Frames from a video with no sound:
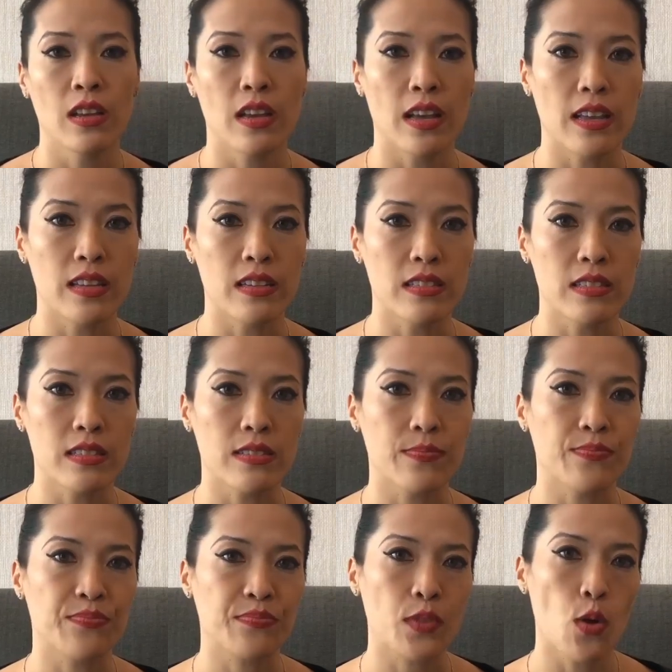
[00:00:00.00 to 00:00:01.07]
And
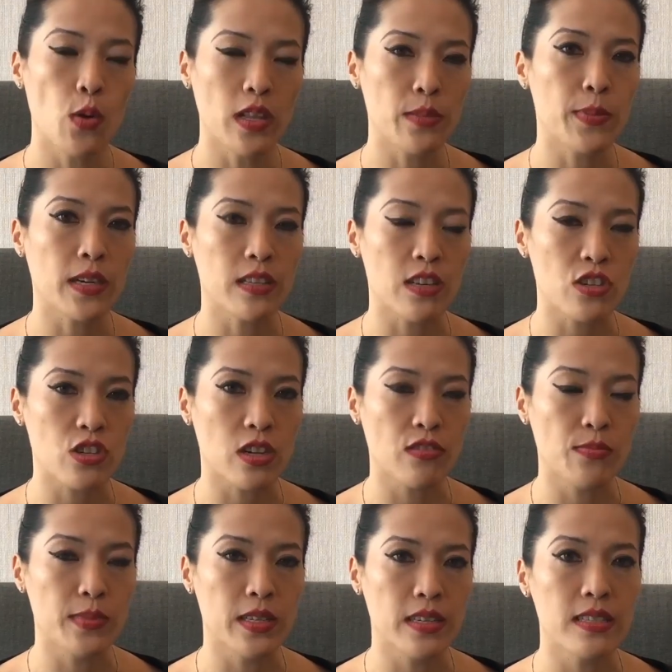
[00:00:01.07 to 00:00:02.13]
while the Bangladesh
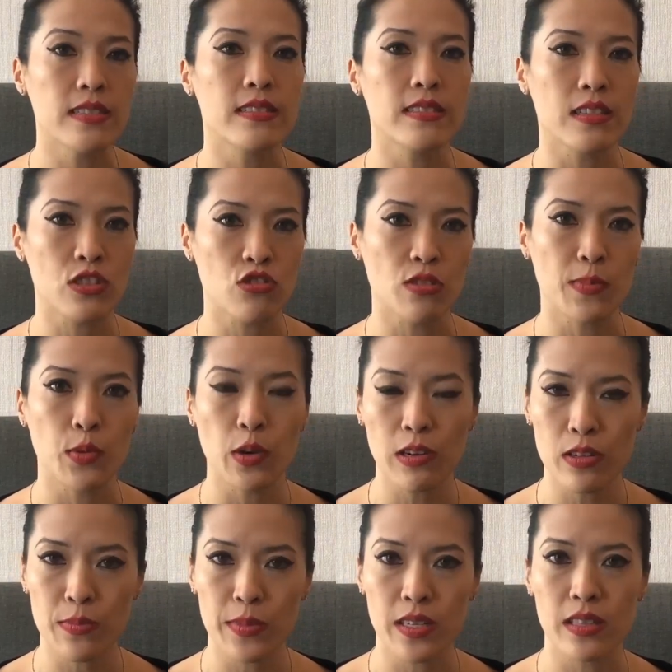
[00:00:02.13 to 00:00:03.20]
government is extremely
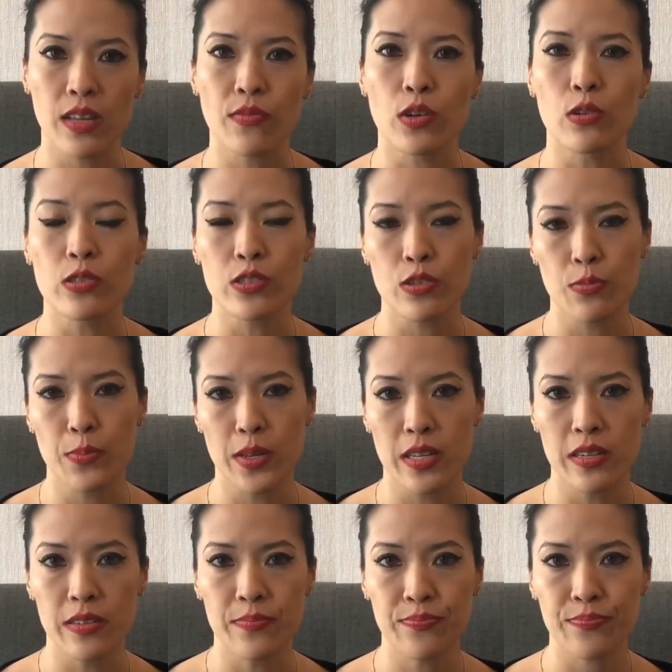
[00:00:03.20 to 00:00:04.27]
welcoming, they've also
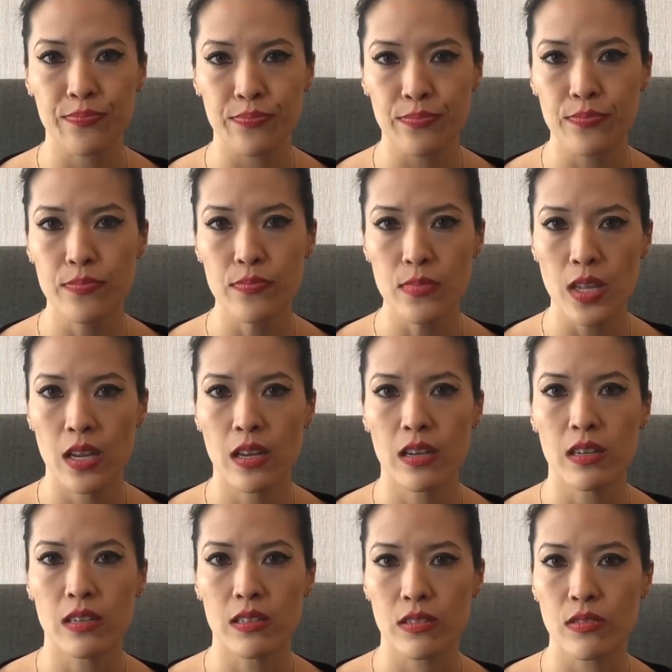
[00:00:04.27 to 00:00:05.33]
been
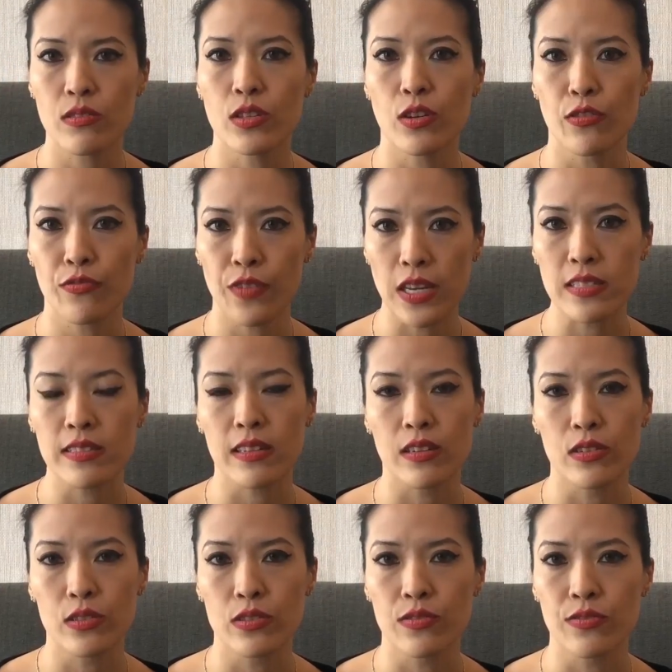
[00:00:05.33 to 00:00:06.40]
facing a
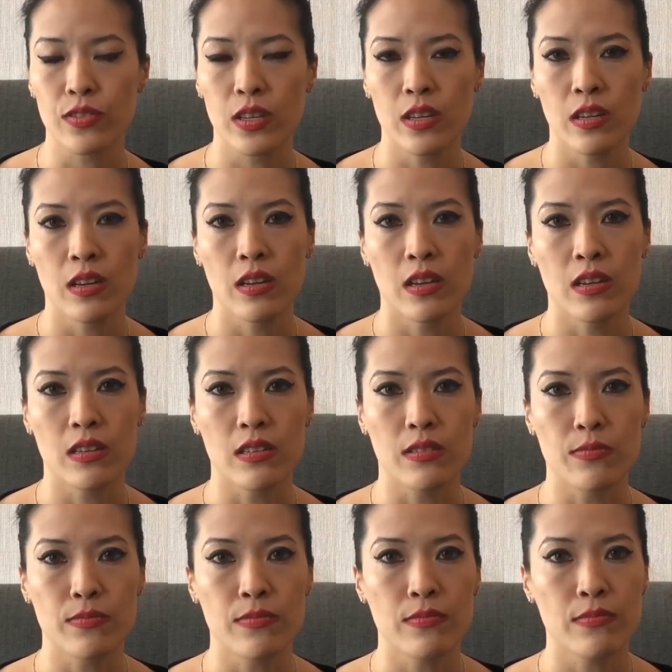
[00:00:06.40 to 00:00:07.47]
lot
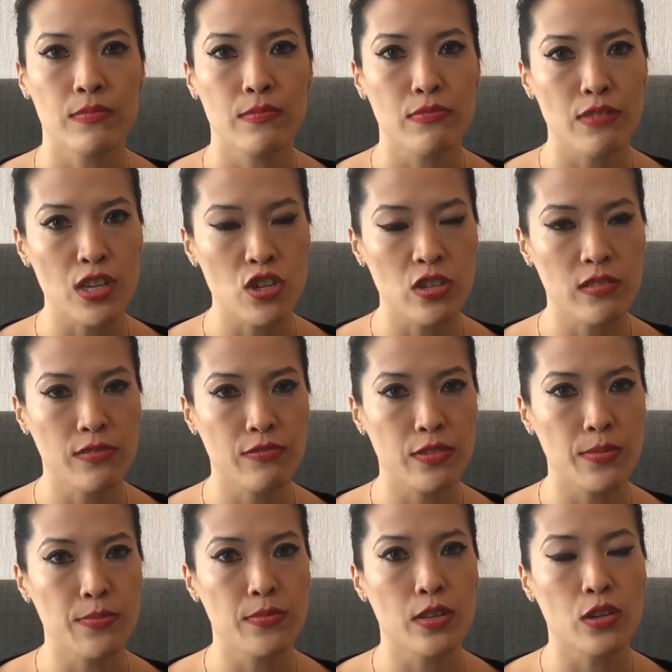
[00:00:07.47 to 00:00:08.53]
of pressure
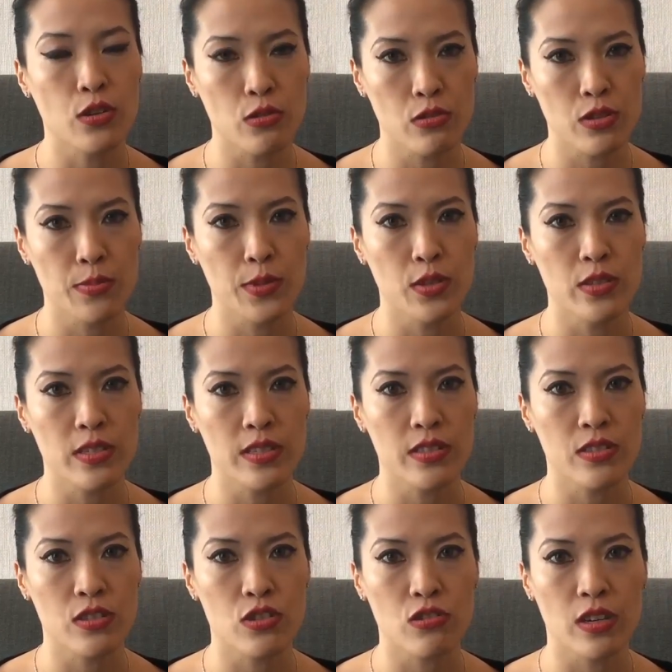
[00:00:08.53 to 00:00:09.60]
from the local
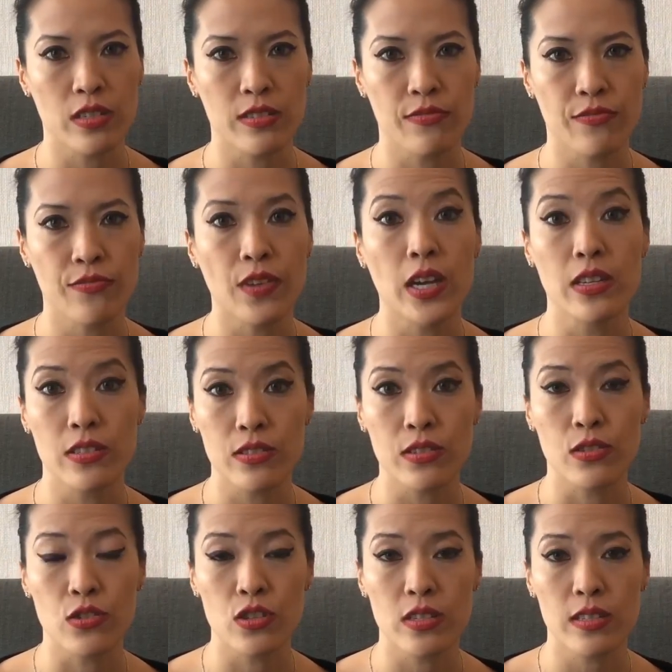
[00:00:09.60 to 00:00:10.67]
communities to try to find a
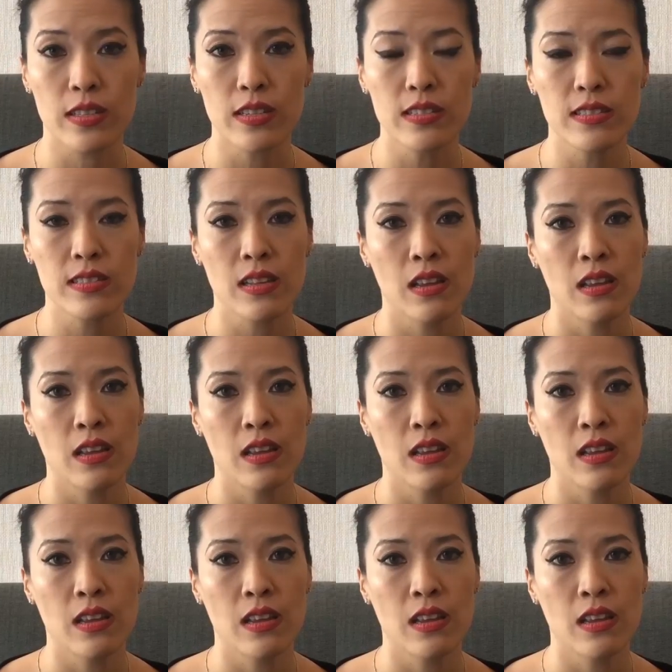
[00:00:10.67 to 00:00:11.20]
solution to this.